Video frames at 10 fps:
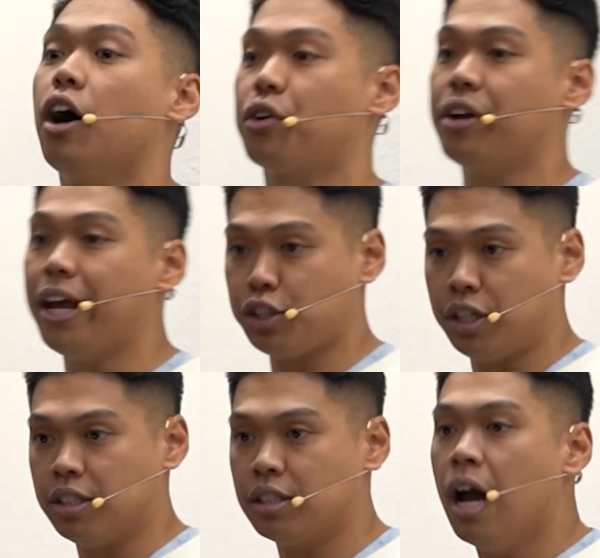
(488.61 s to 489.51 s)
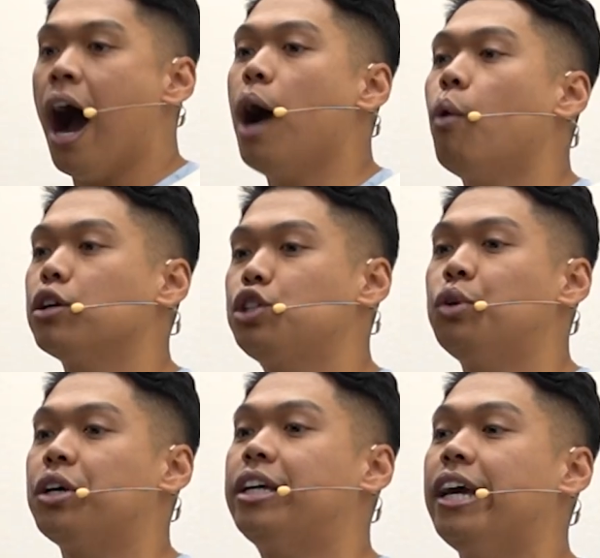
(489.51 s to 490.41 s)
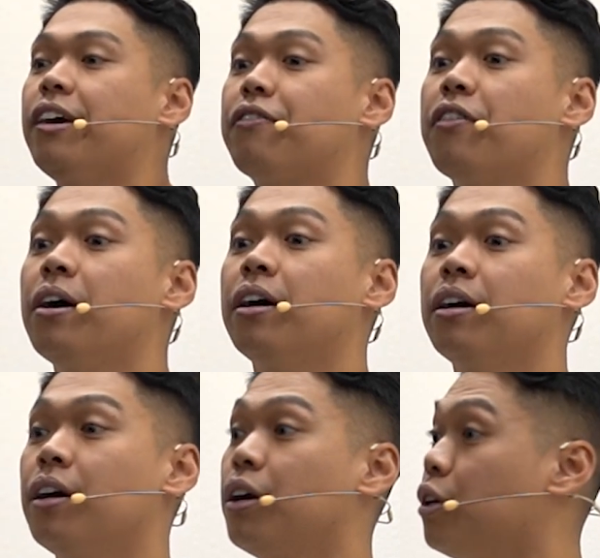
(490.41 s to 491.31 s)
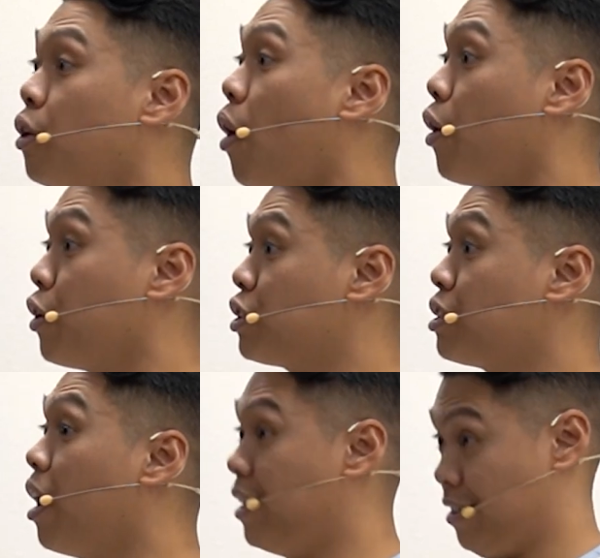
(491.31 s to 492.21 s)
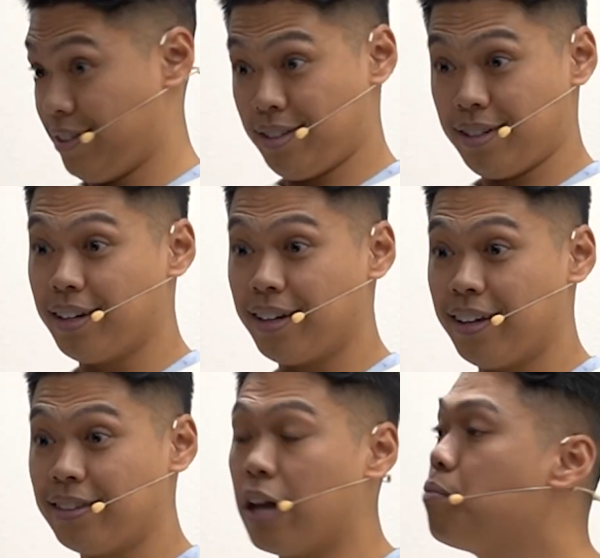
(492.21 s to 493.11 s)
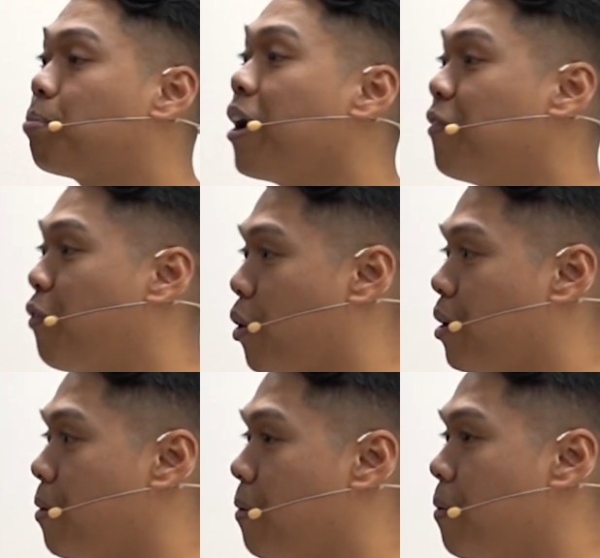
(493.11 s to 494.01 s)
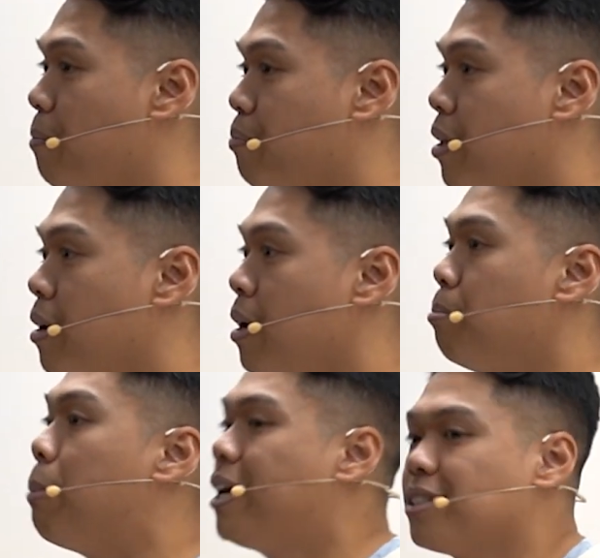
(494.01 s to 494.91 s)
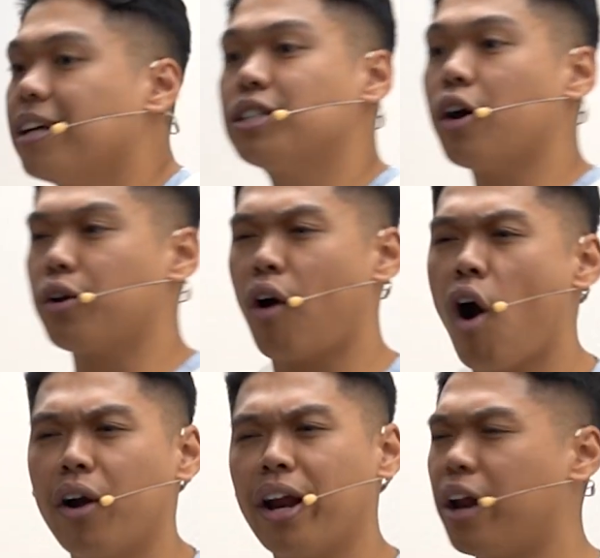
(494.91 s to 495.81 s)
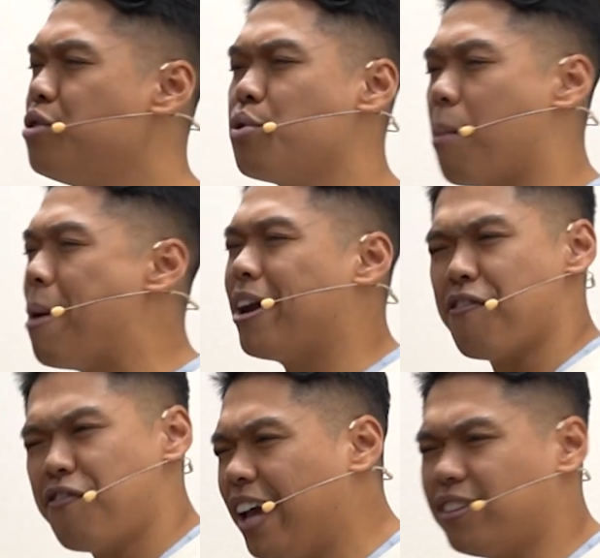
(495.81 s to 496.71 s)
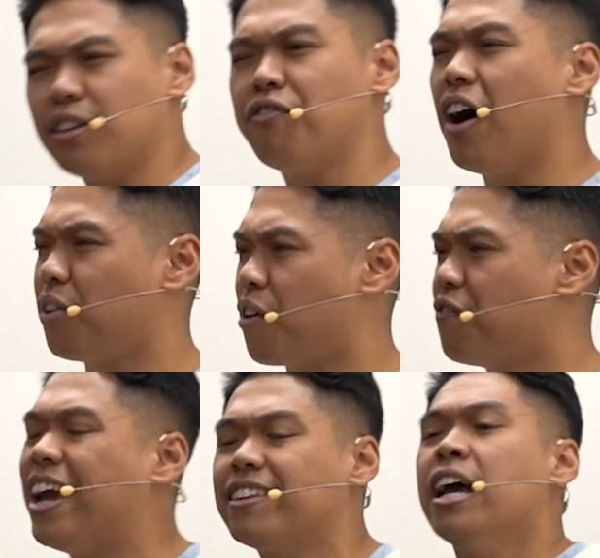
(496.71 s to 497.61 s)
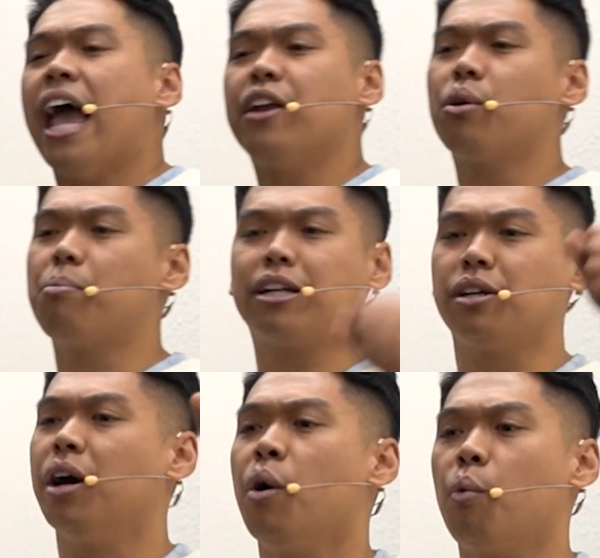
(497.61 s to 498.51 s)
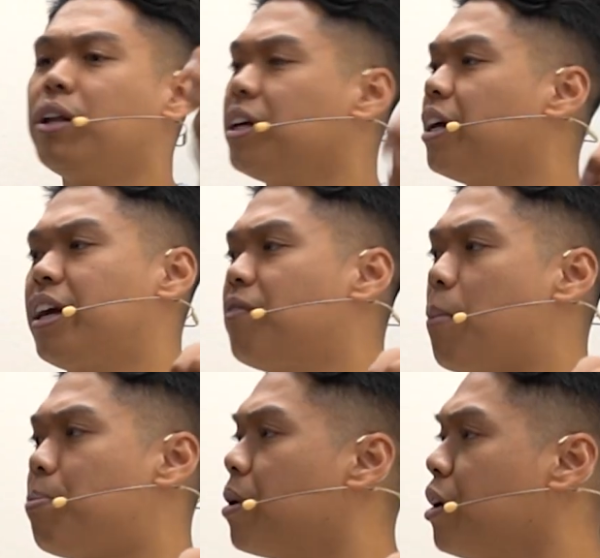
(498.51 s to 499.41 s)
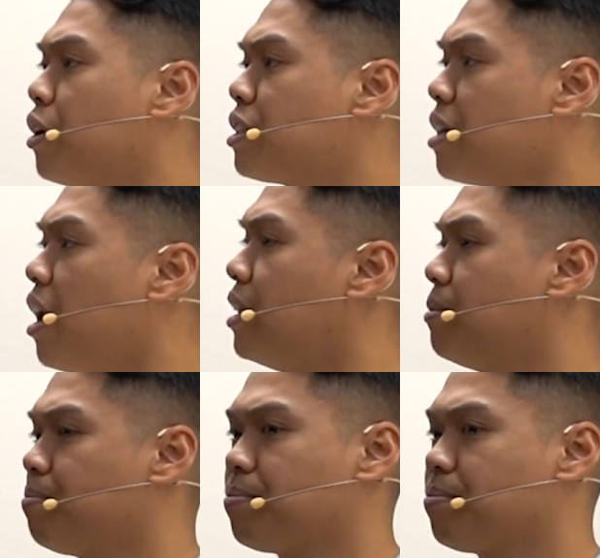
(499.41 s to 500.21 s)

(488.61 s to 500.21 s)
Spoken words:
other nations. I want you to give your son that you've prayed for. But because I saw your heart and I knew you were a man of faith and the father of faith and you were about to willing to give up your son,